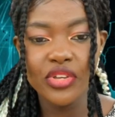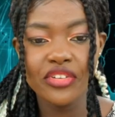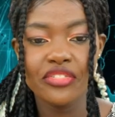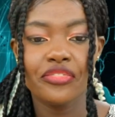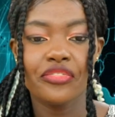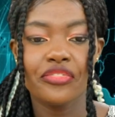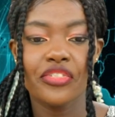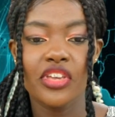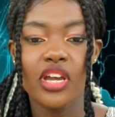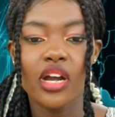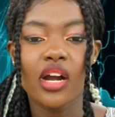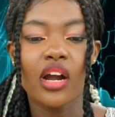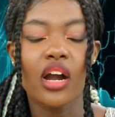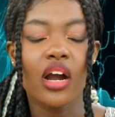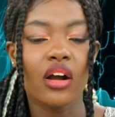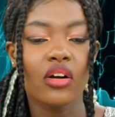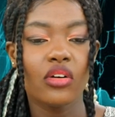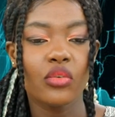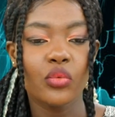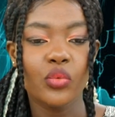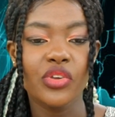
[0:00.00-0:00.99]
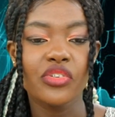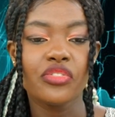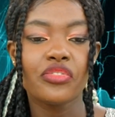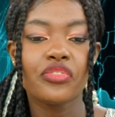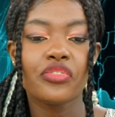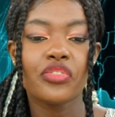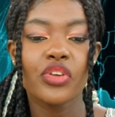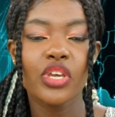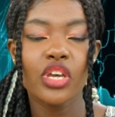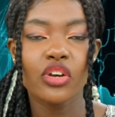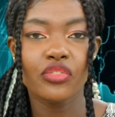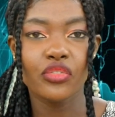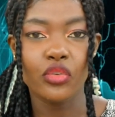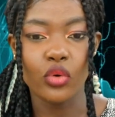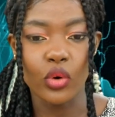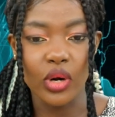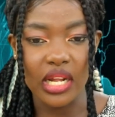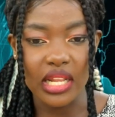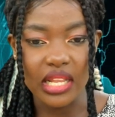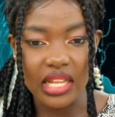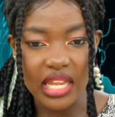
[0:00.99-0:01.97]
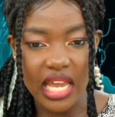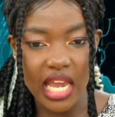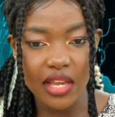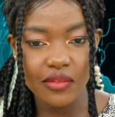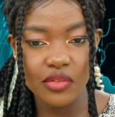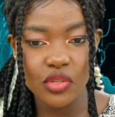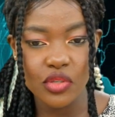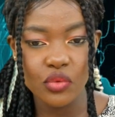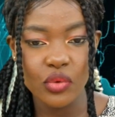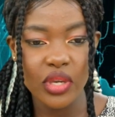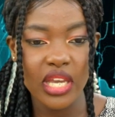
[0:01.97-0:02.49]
We fear for our lives.